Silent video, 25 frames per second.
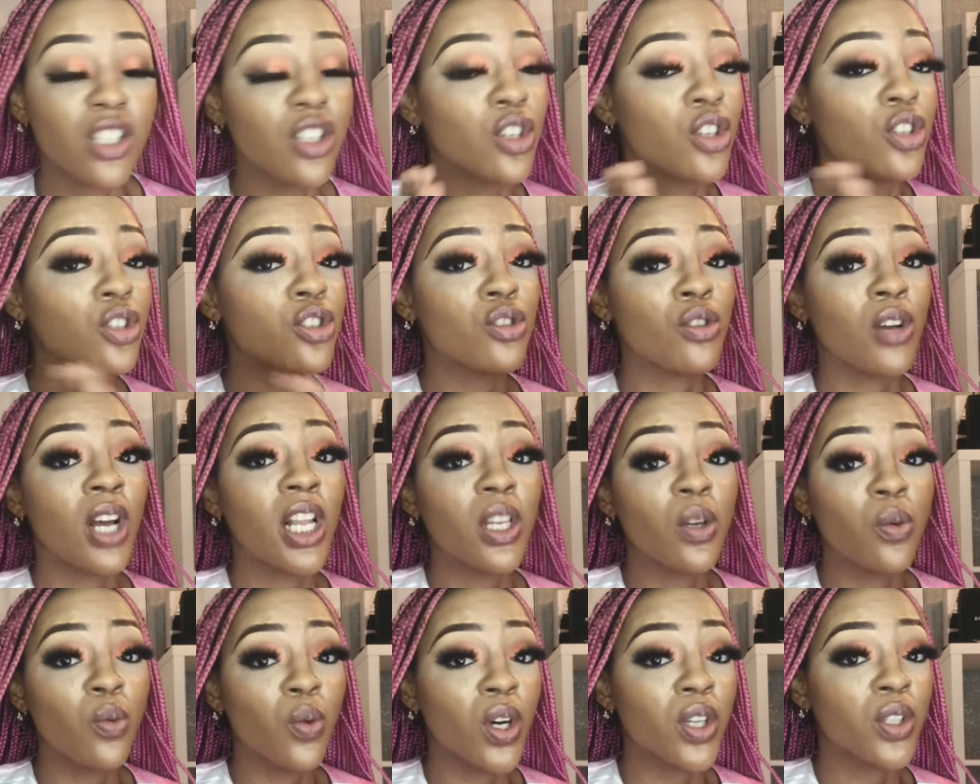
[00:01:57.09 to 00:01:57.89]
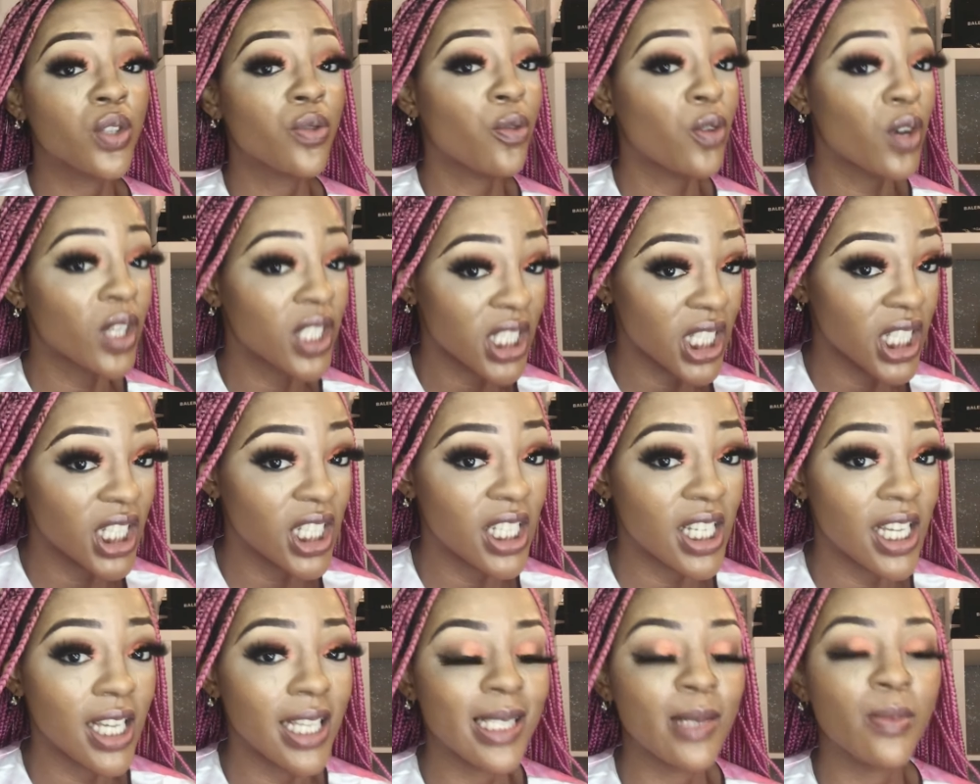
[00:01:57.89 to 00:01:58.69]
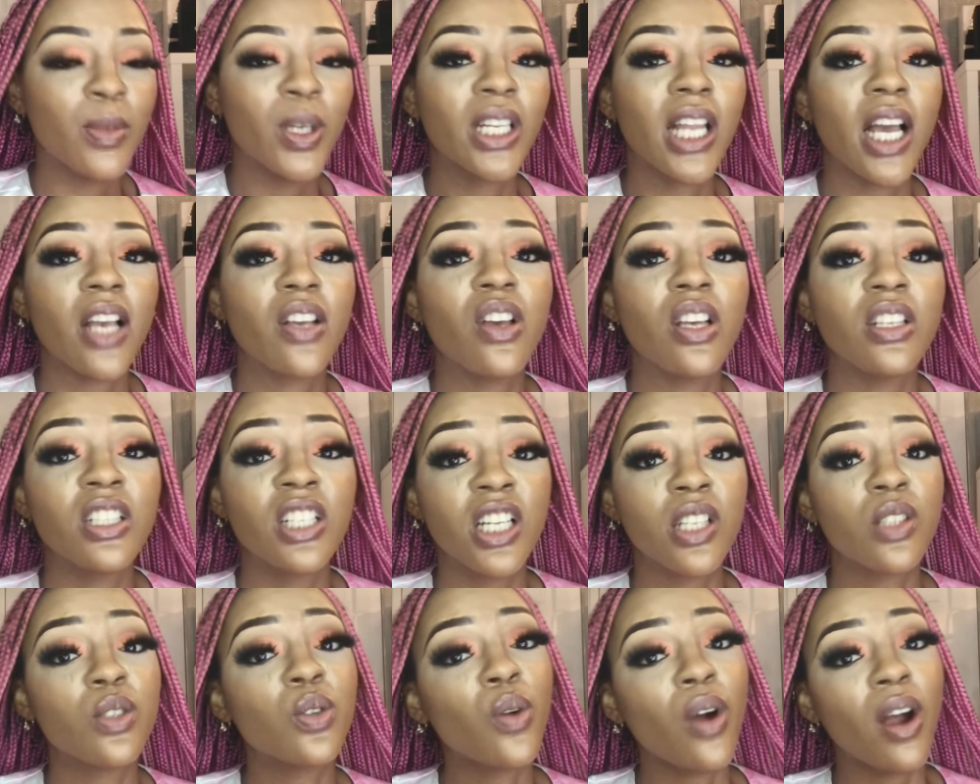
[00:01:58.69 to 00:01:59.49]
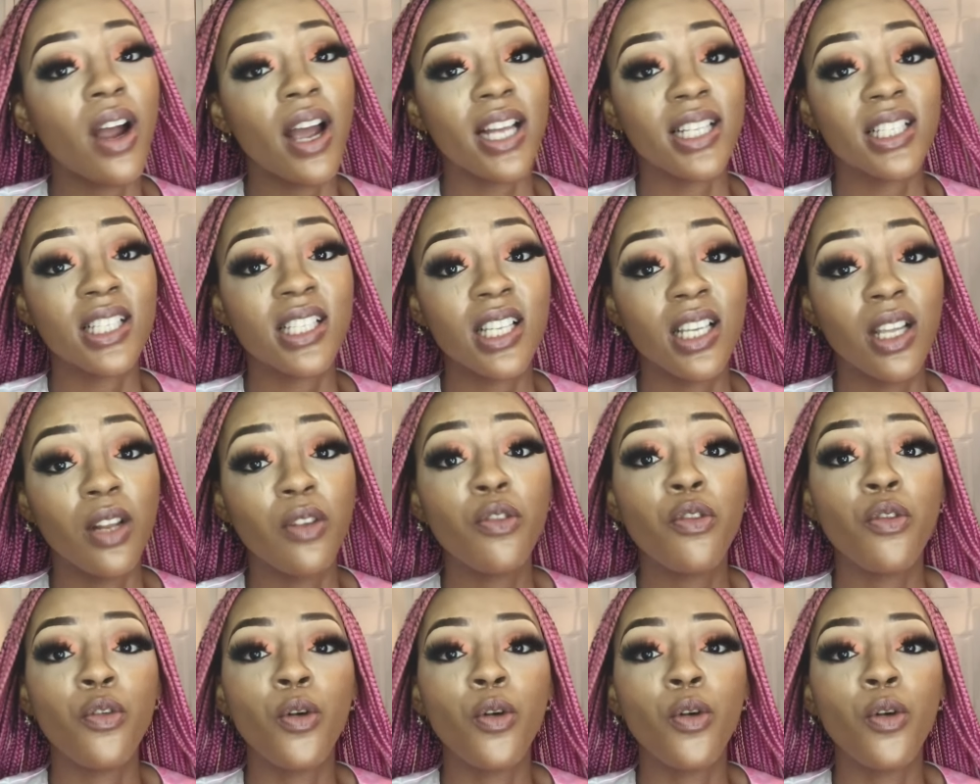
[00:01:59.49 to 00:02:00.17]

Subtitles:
It usually was 14 days, but now you need to quarantine